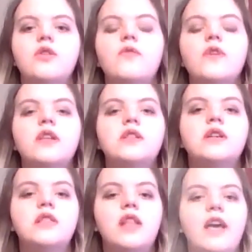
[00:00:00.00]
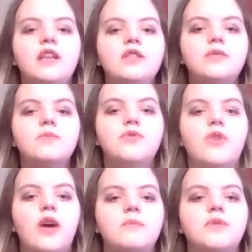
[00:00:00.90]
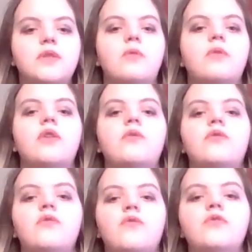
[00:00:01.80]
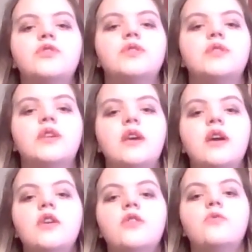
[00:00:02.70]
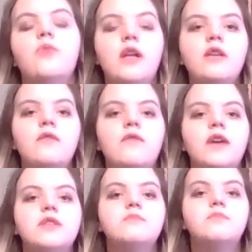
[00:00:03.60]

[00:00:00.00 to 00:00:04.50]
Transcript: Don't forget to like and subscribe so that way you are the first to see new writing advice,